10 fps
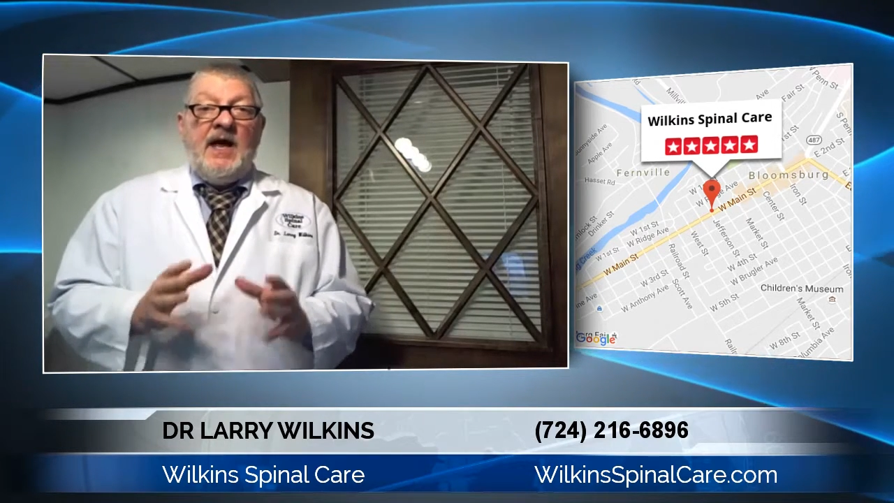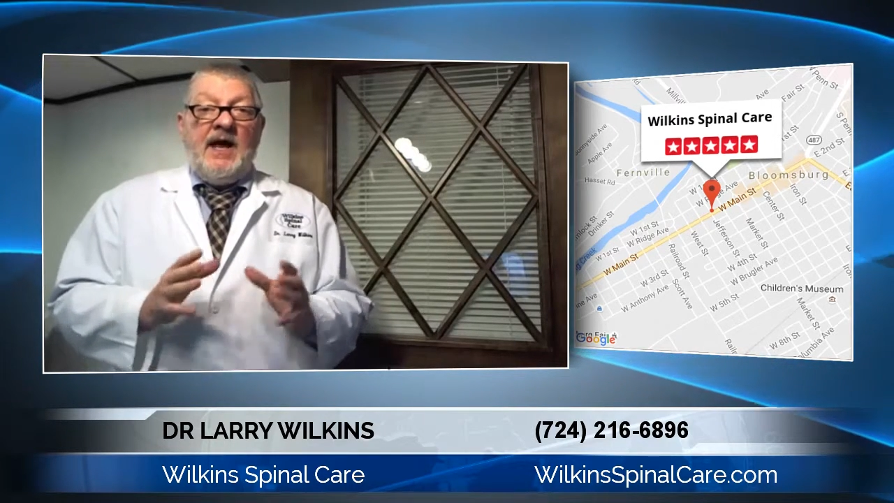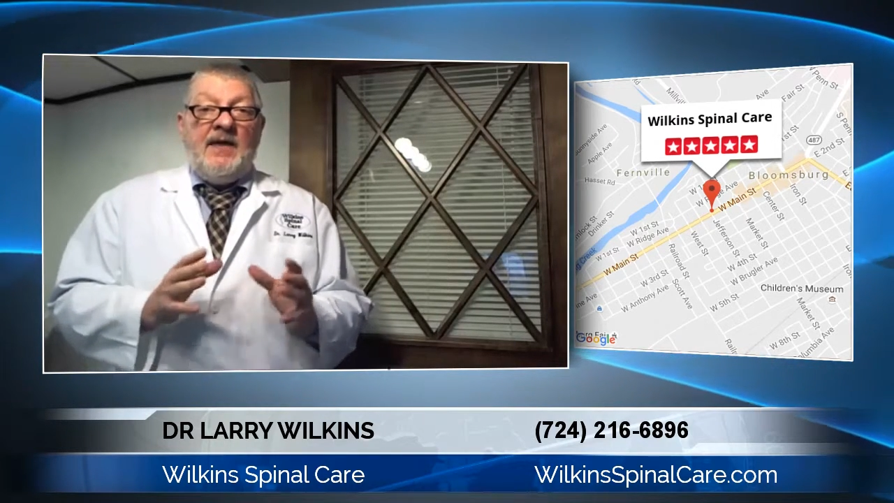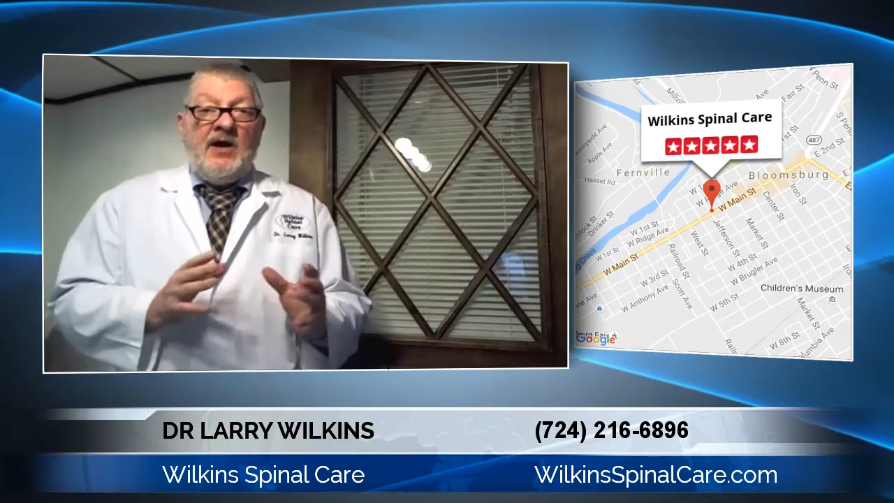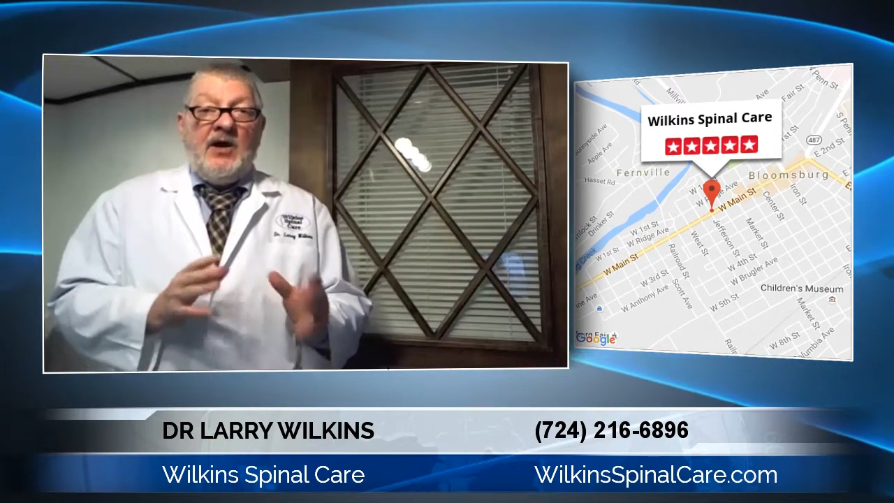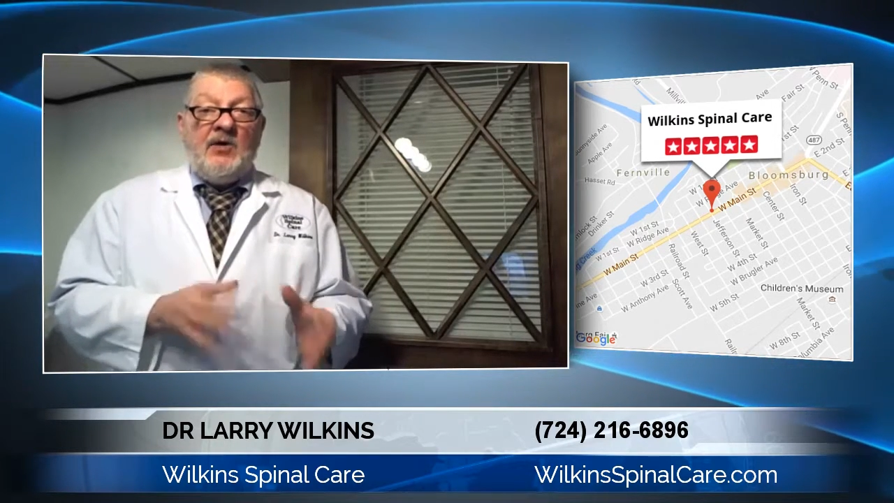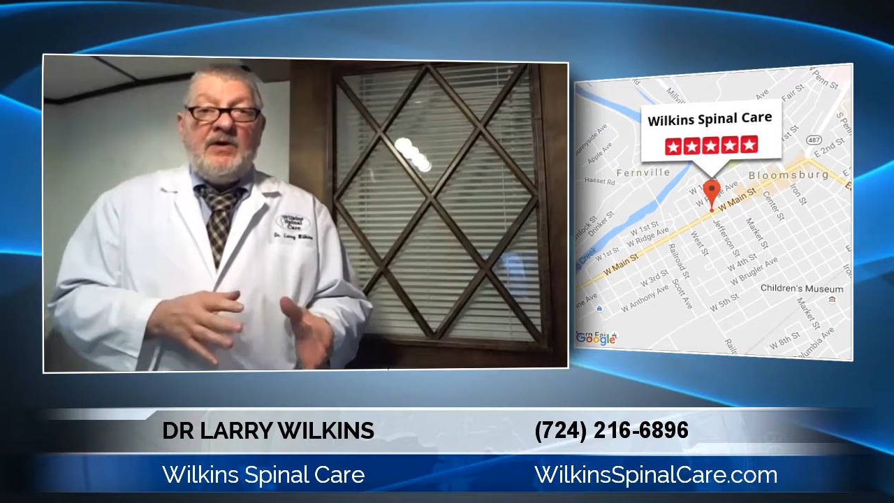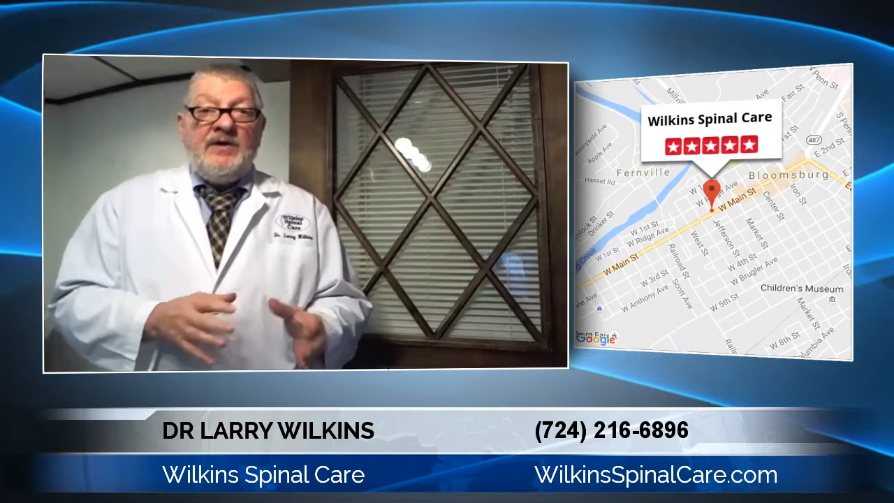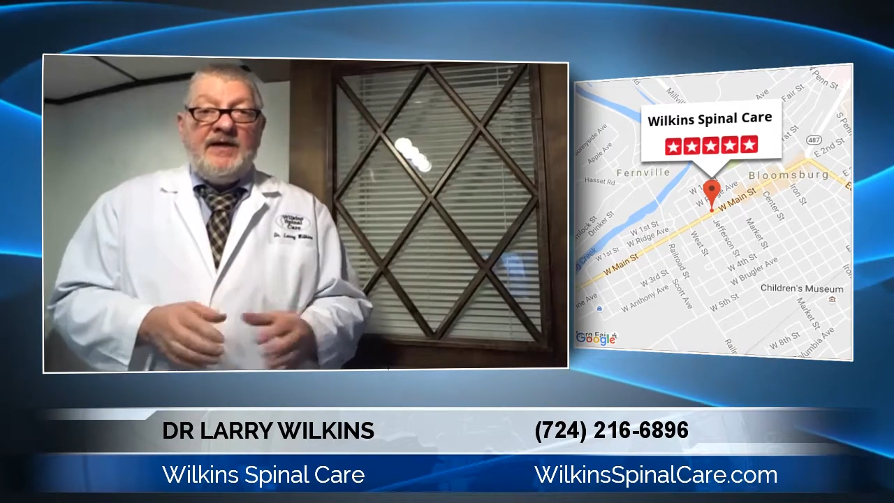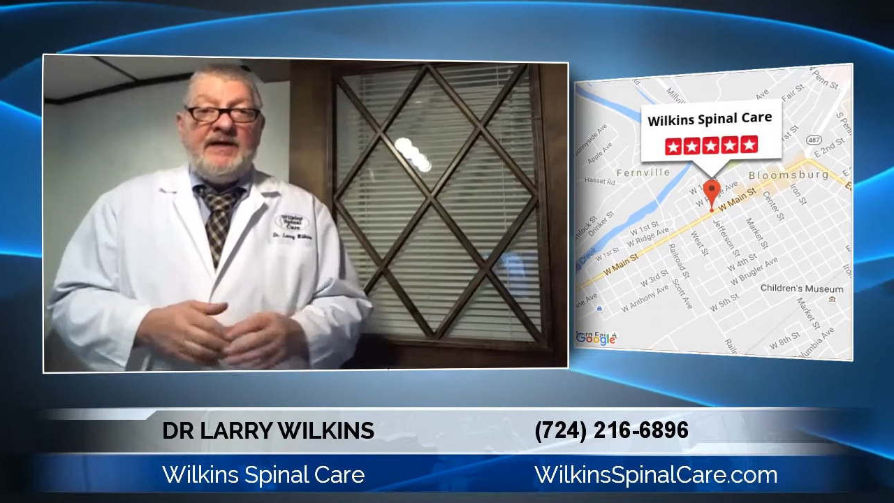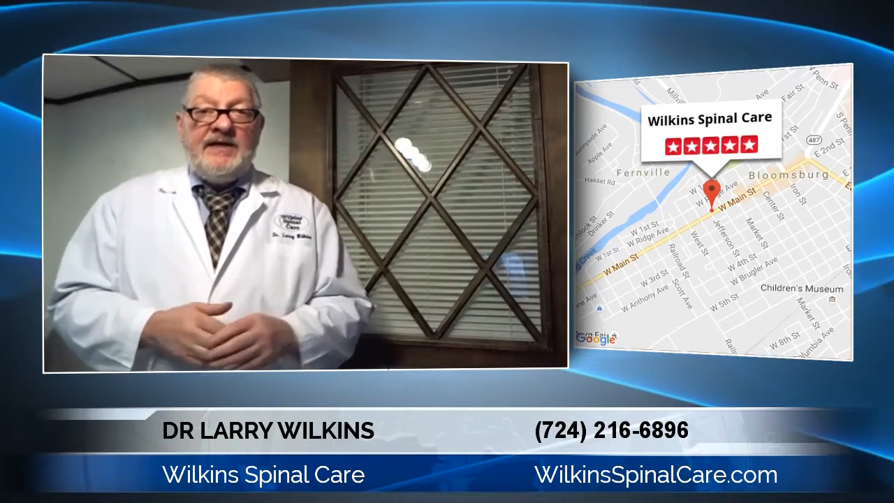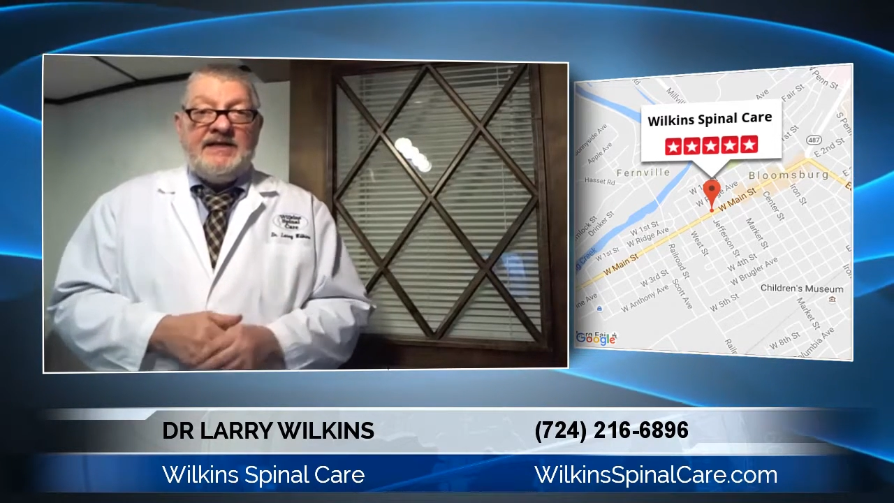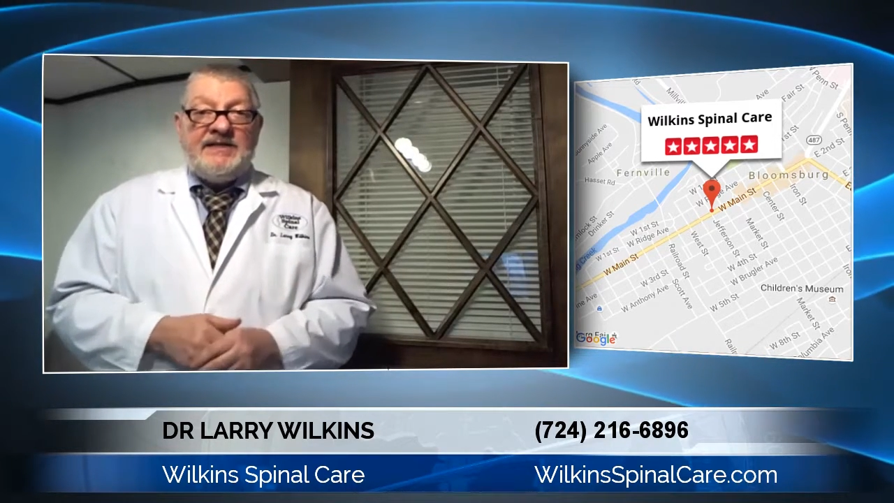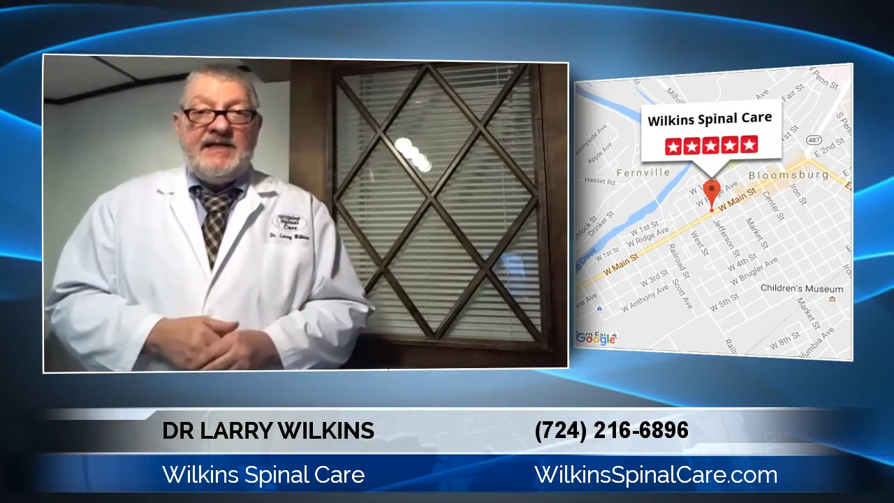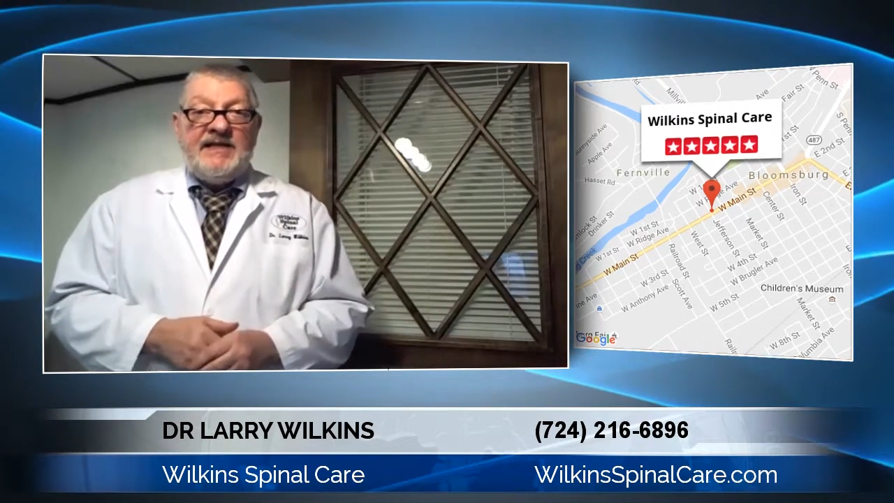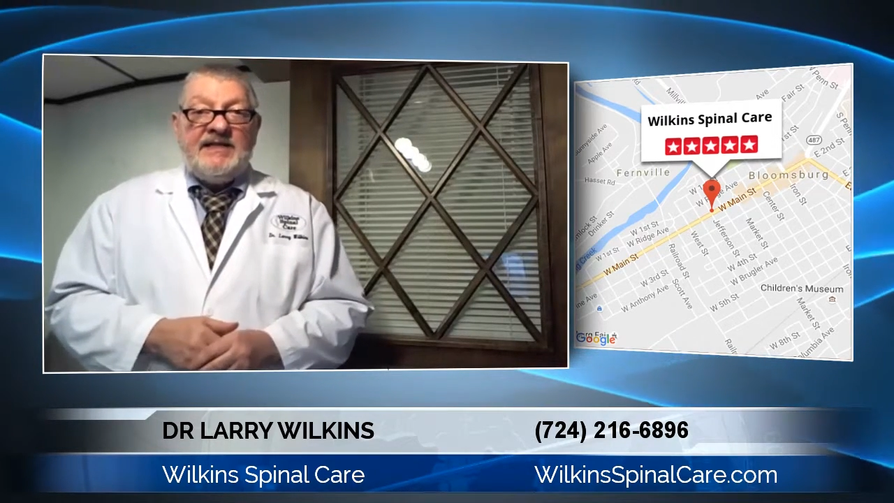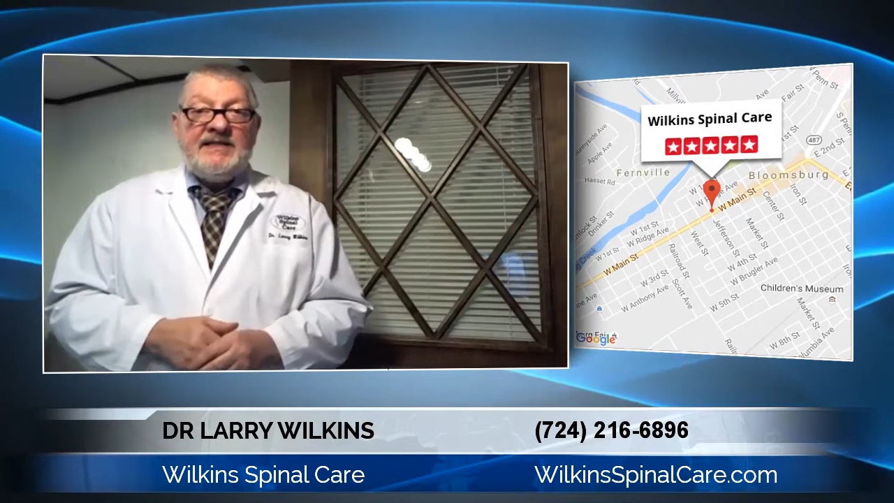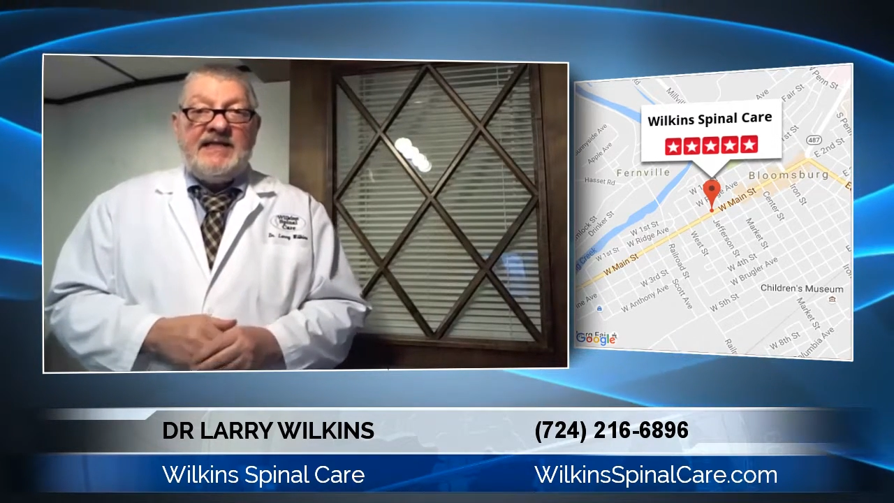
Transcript: And the only thing that it's done is